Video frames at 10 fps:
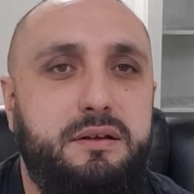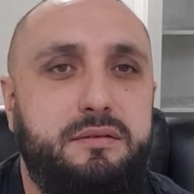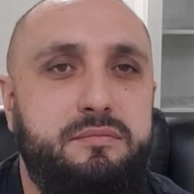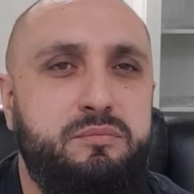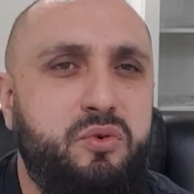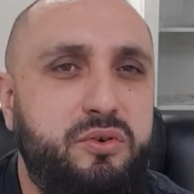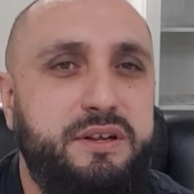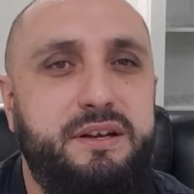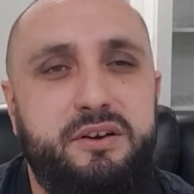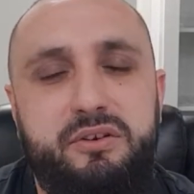
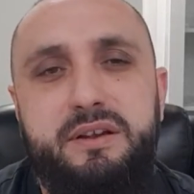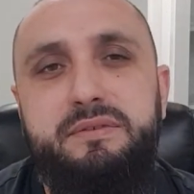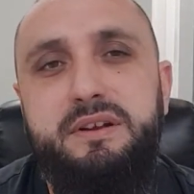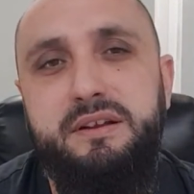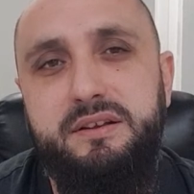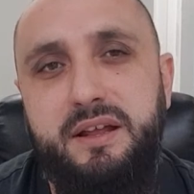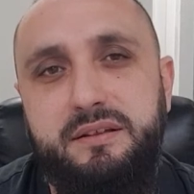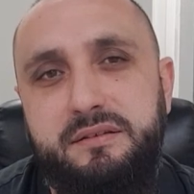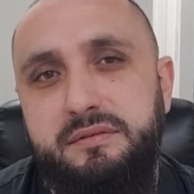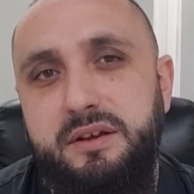mourning and grieving
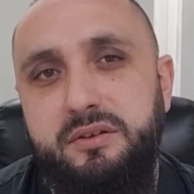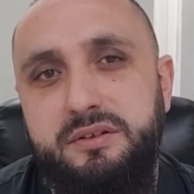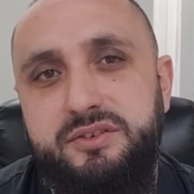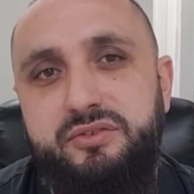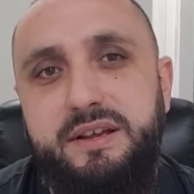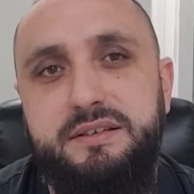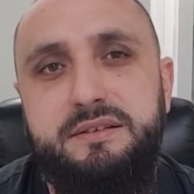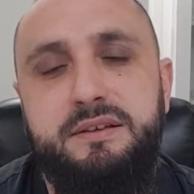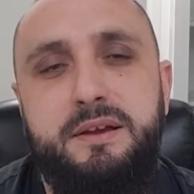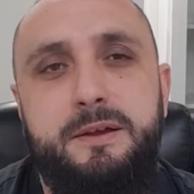and
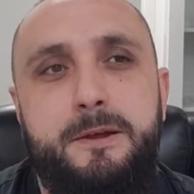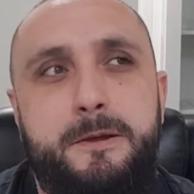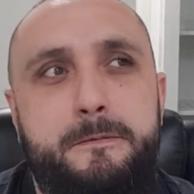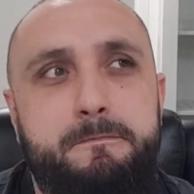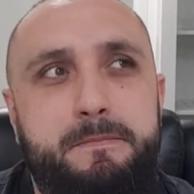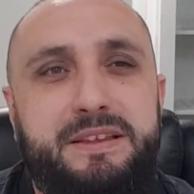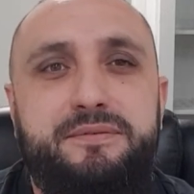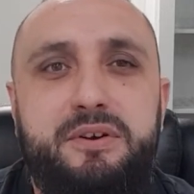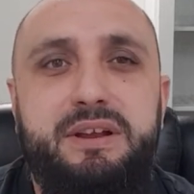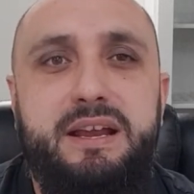distress. That's
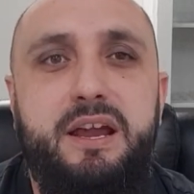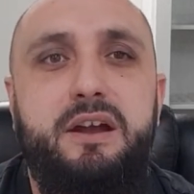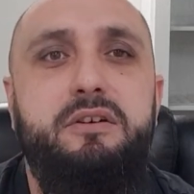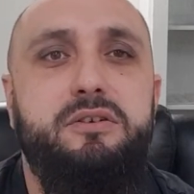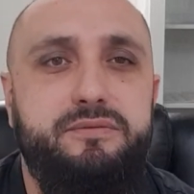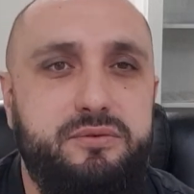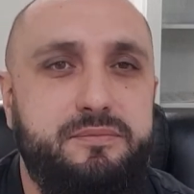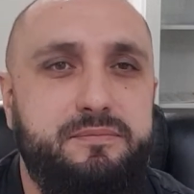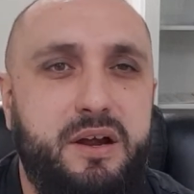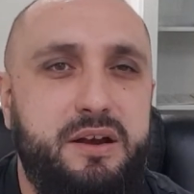very caring of you,
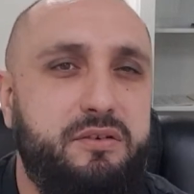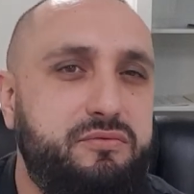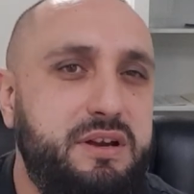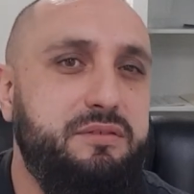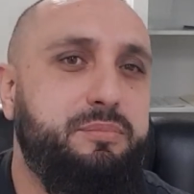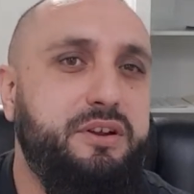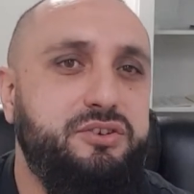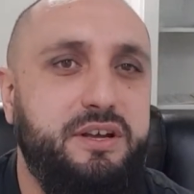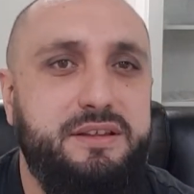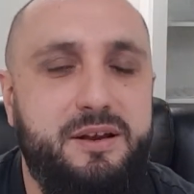and I really
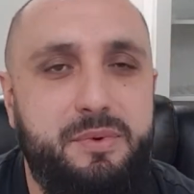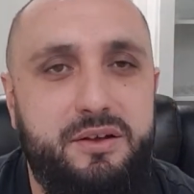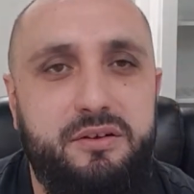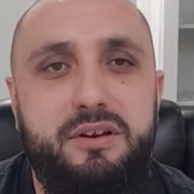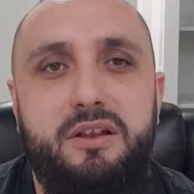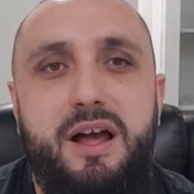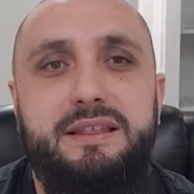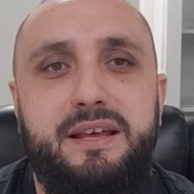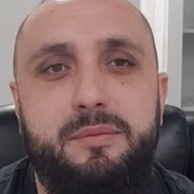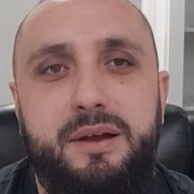appreciate that about you. I really
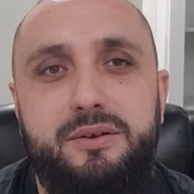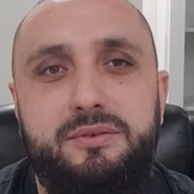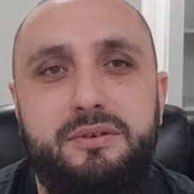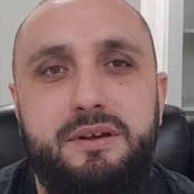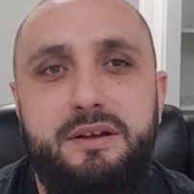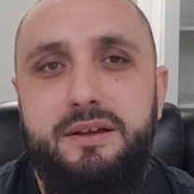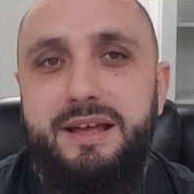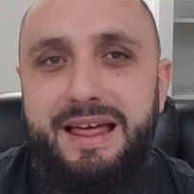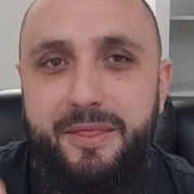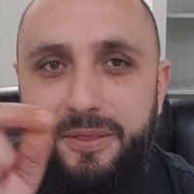like that about you.
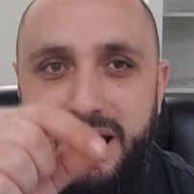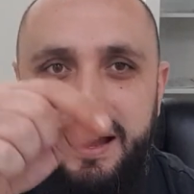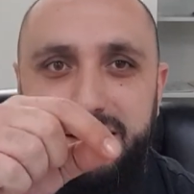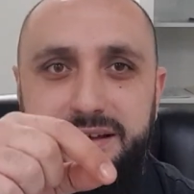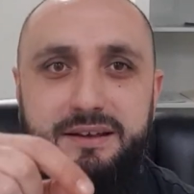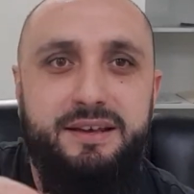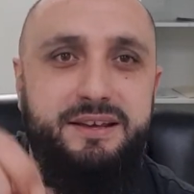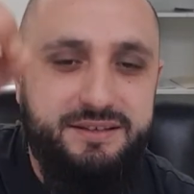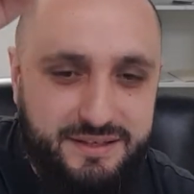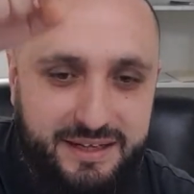That
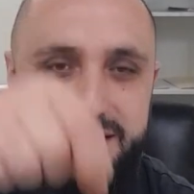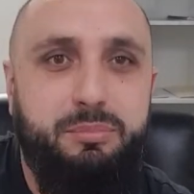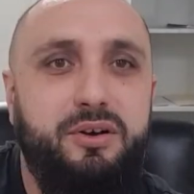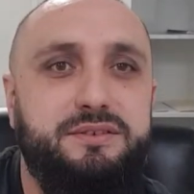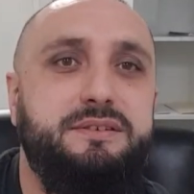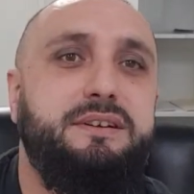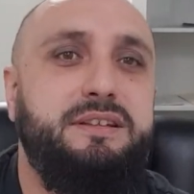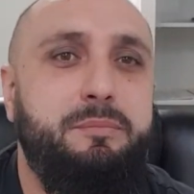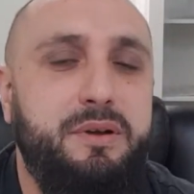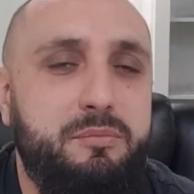is a deposit in
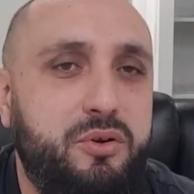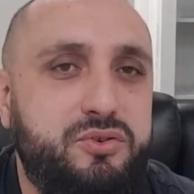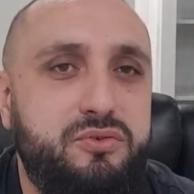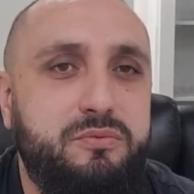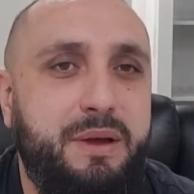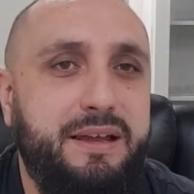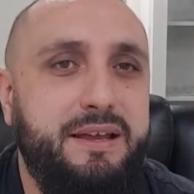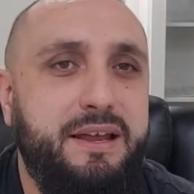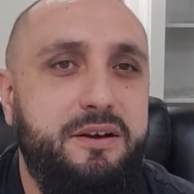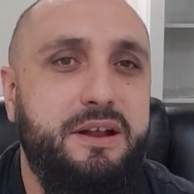the emotional bank
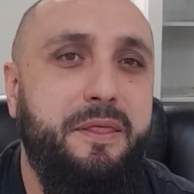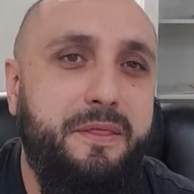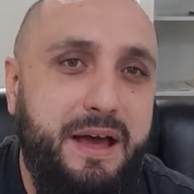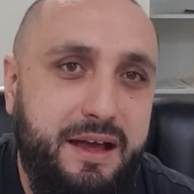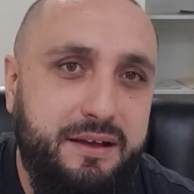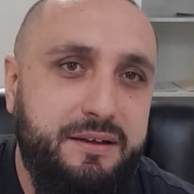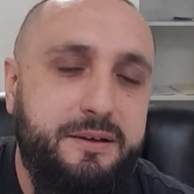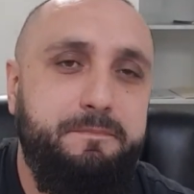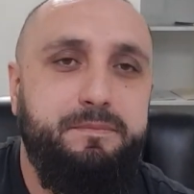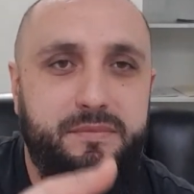account, and that,
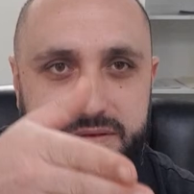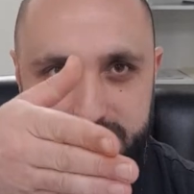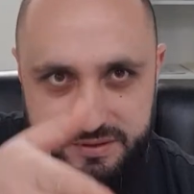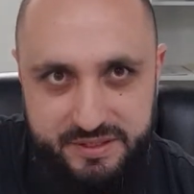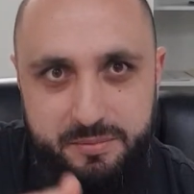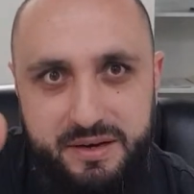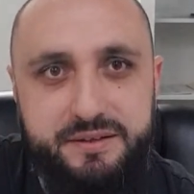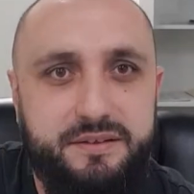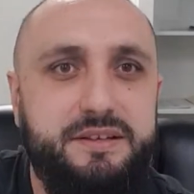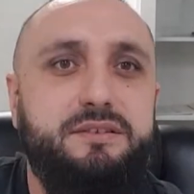similar
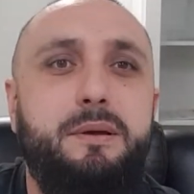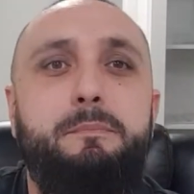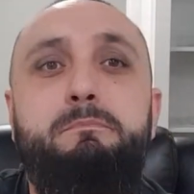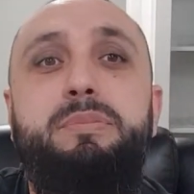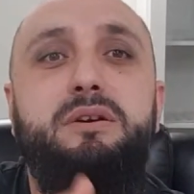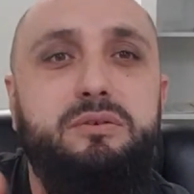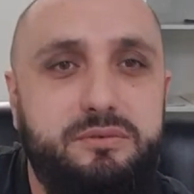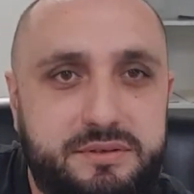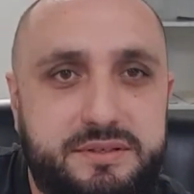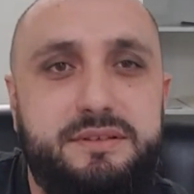to this,
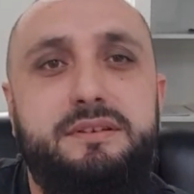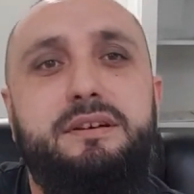builds